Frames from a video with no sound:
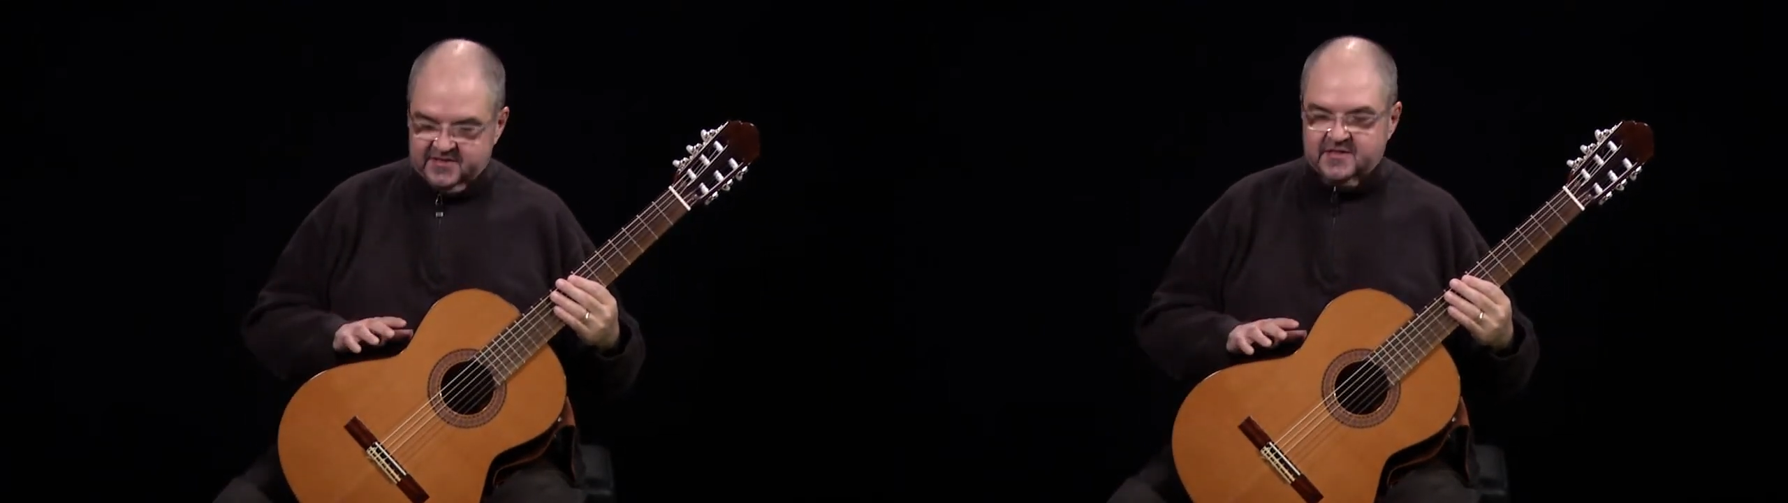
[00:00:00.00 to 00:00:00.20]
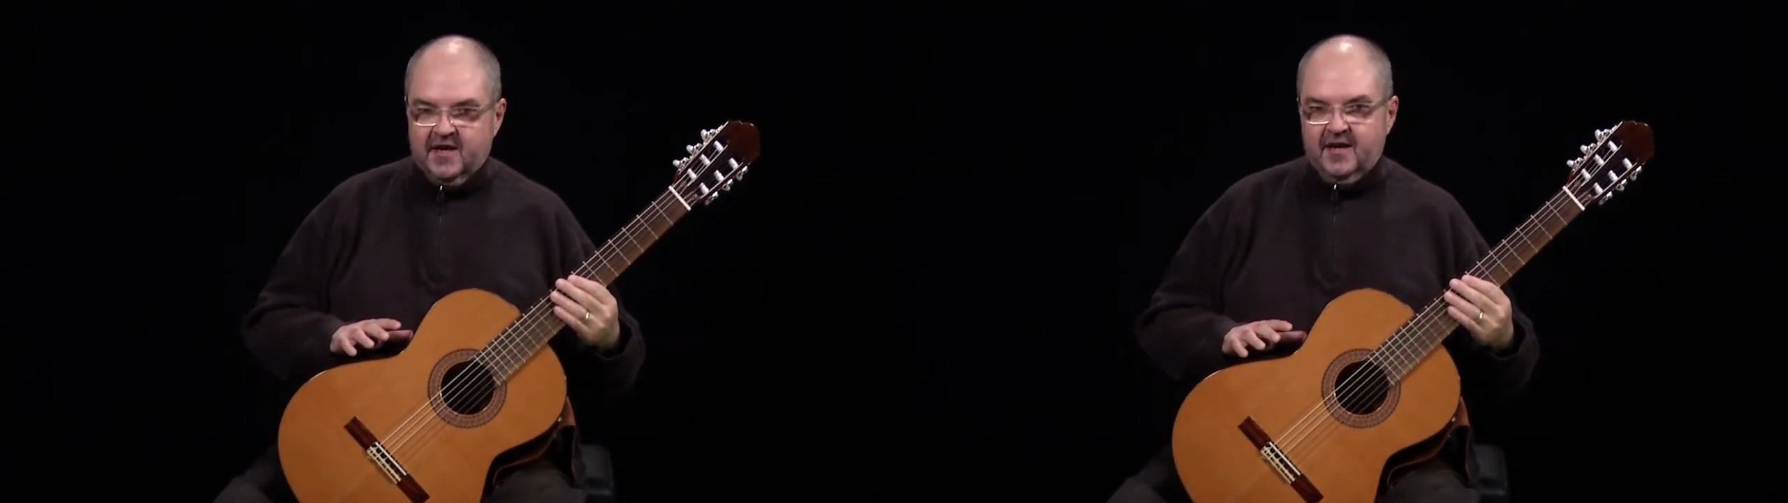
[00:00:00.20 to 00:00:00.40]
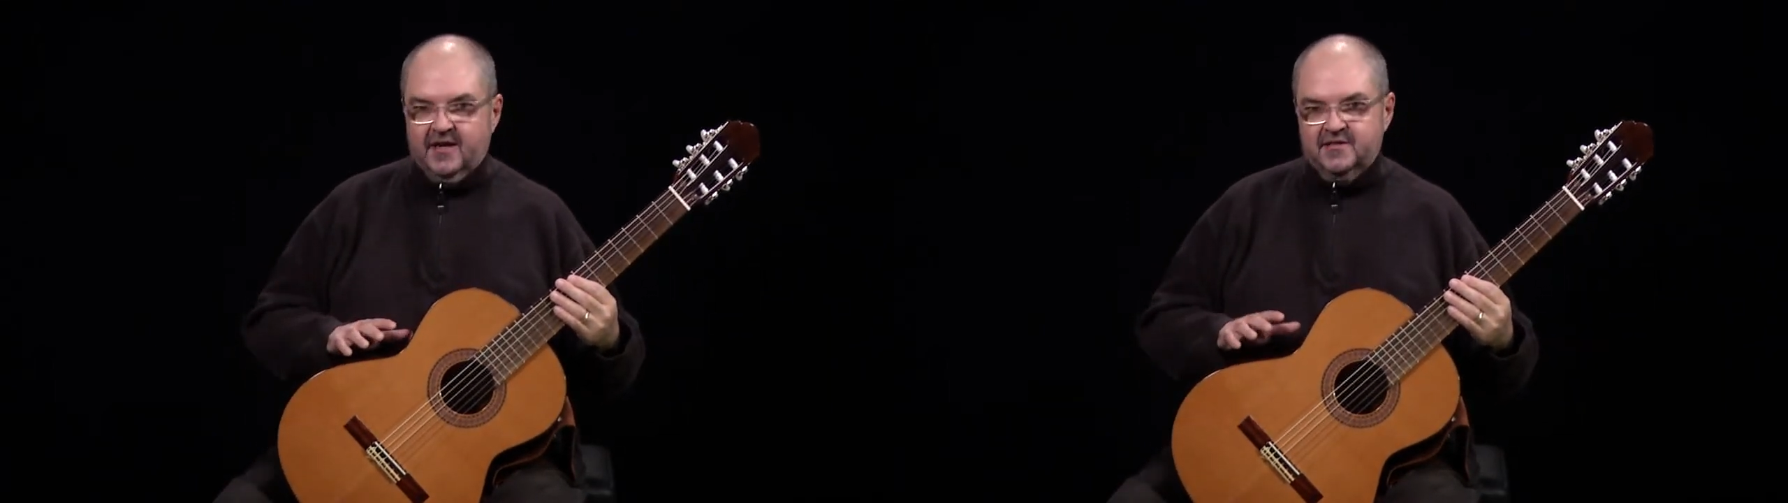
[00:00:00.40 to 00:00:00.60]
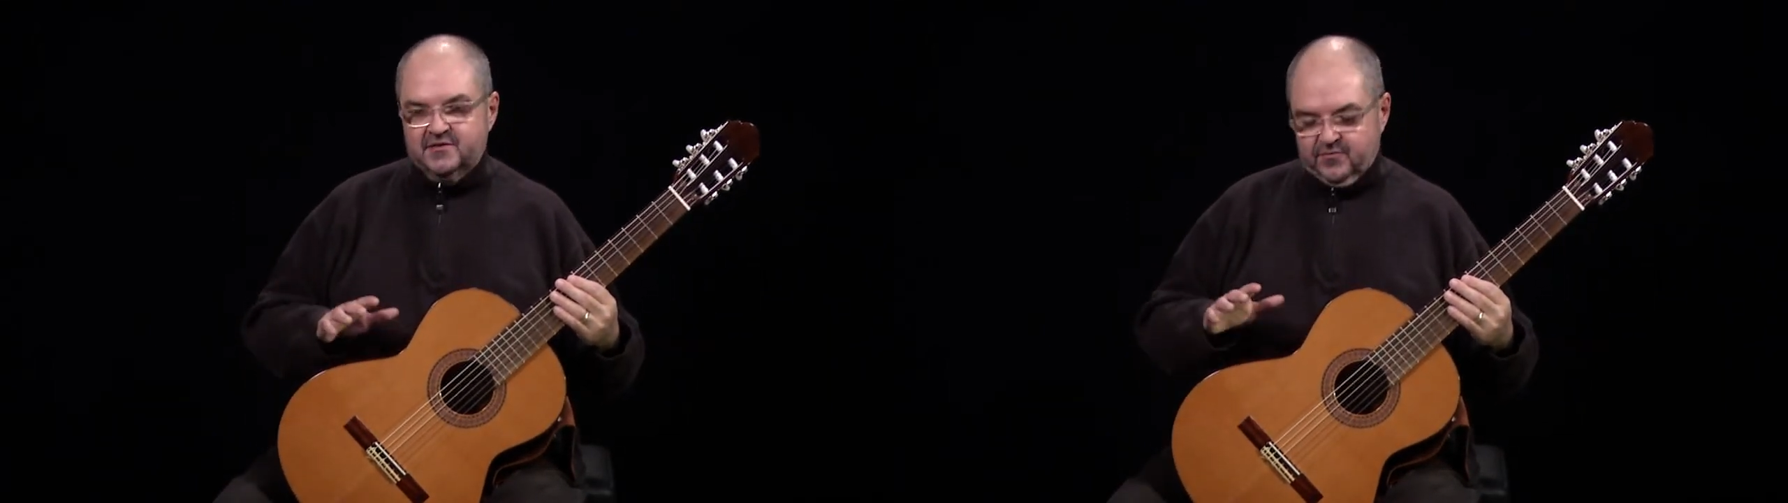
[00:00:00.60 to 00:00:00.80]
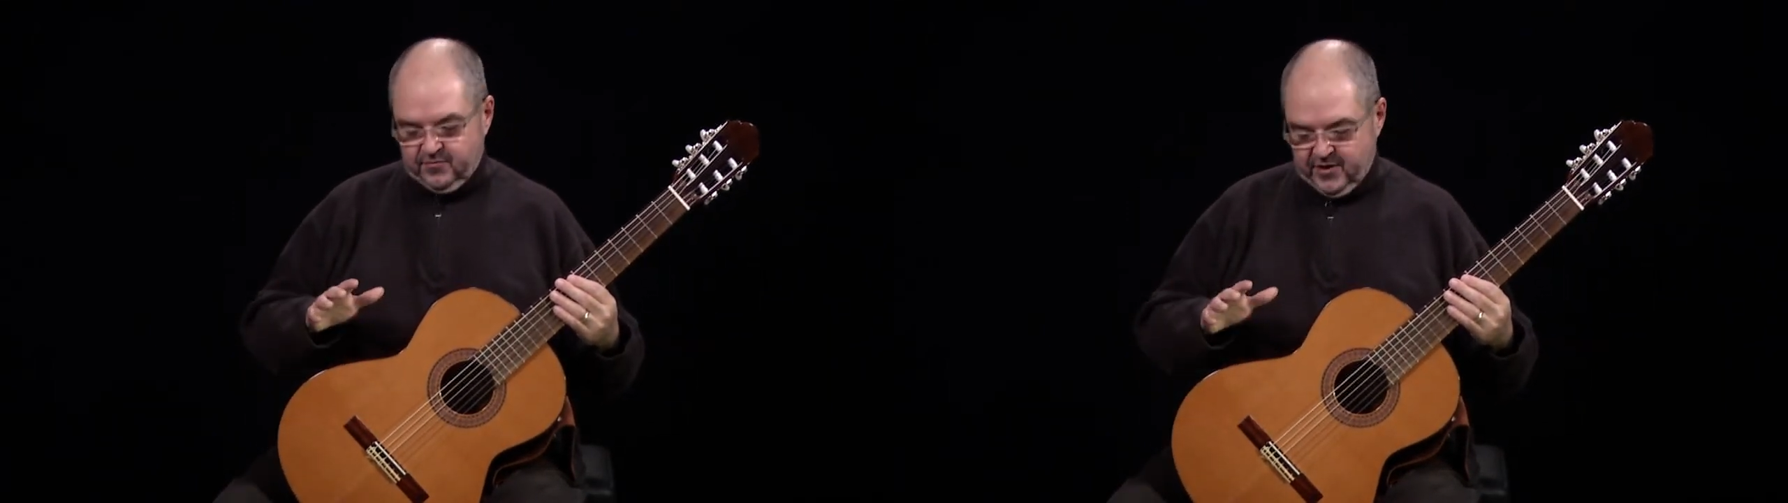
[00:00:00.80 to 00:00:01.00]

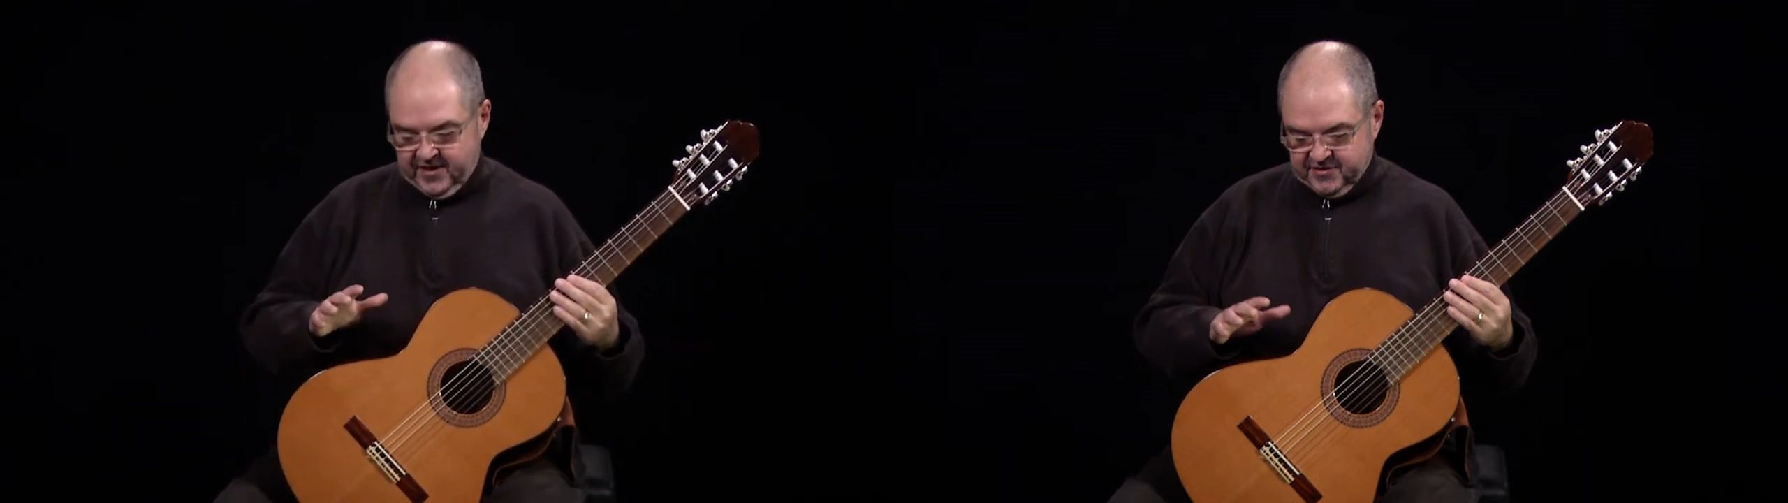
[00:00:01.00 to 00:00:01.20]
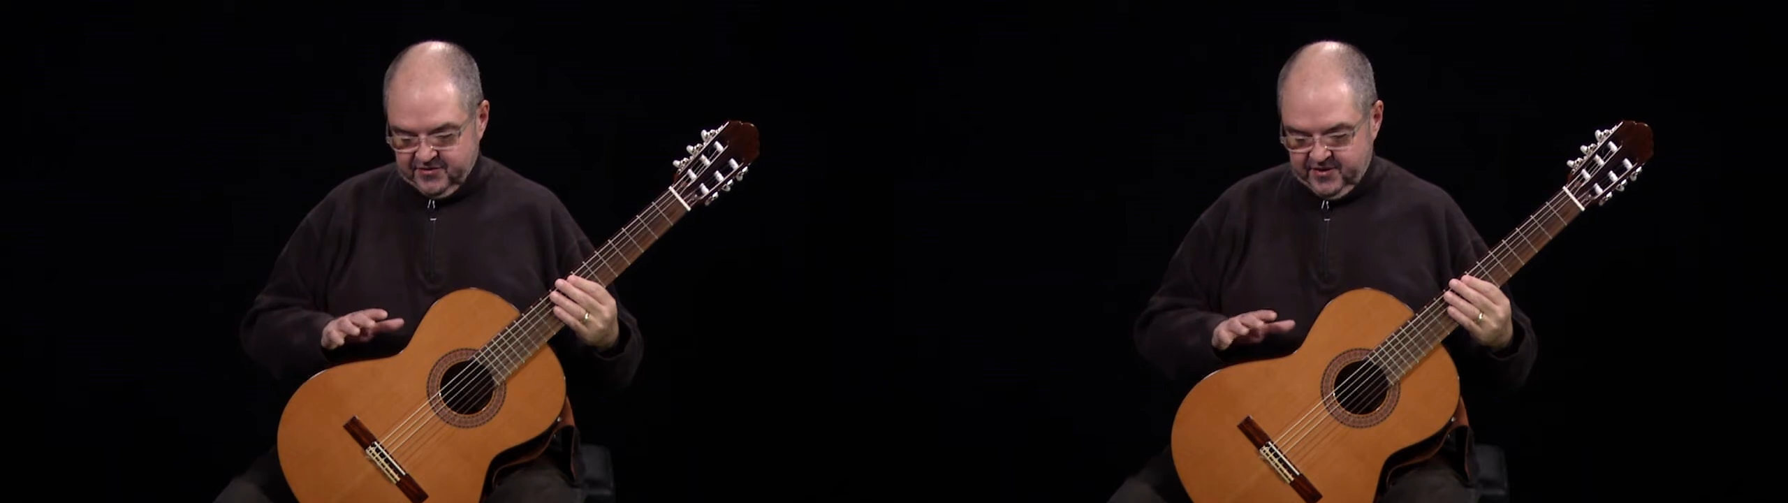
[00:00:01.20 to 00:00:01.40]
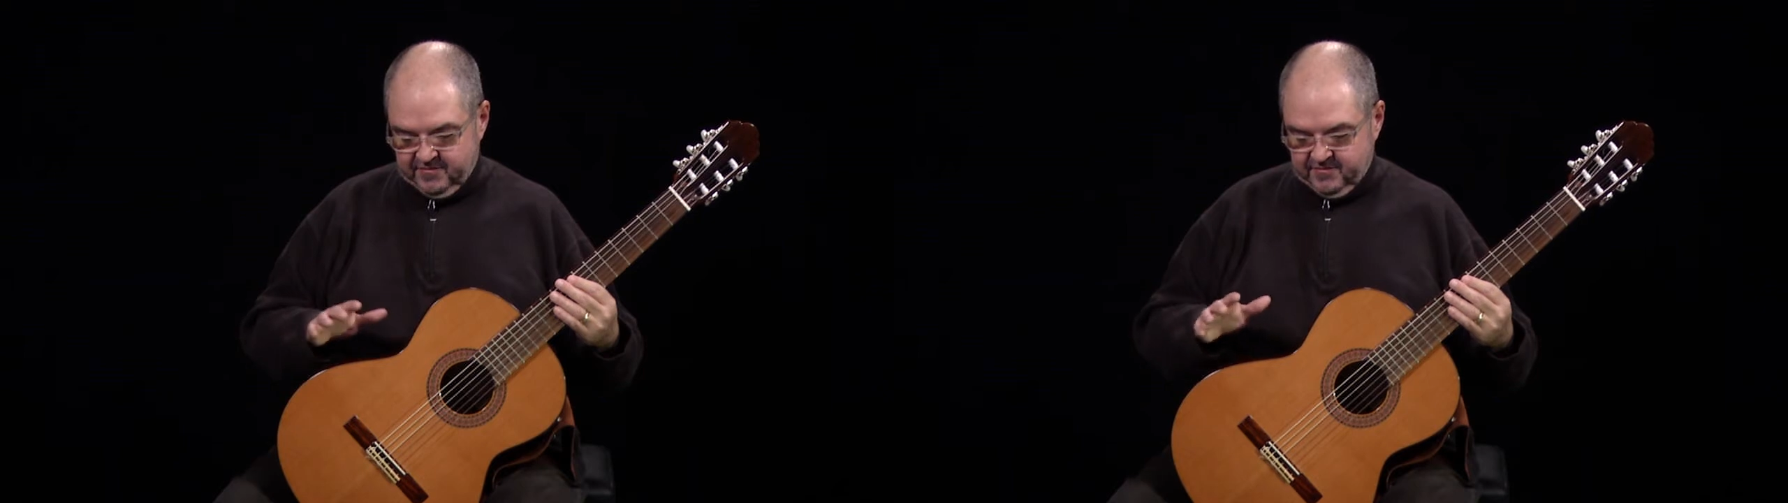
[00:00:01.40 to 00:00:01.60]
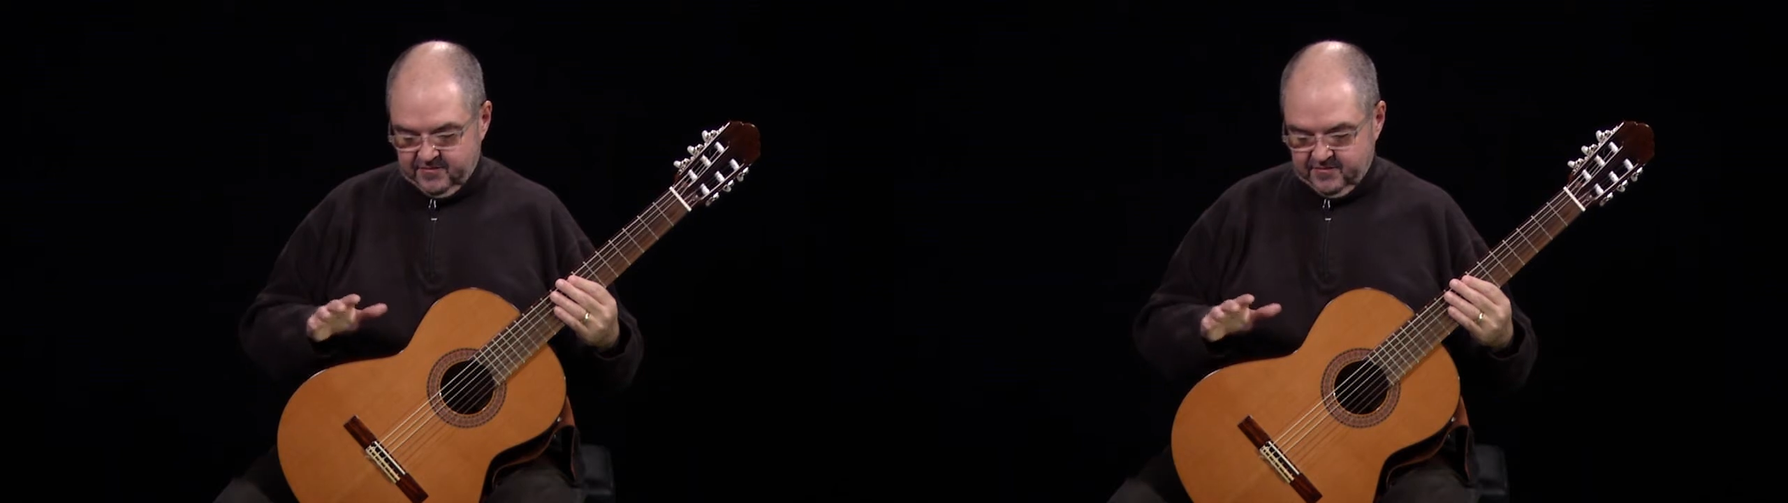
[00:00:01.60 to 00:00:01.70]
sides we actually